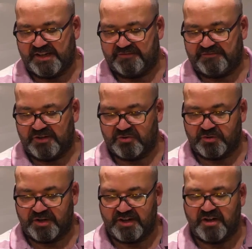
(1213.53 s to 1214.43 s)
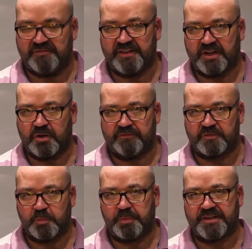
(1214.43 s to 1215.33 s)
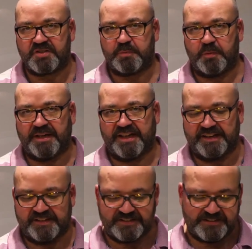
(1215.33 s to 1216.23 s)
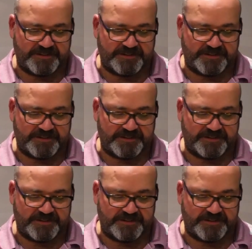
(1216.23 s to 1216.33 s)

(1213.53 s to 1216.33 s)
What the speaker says: It feels wrong. I can't find a comfortable place to put my hand.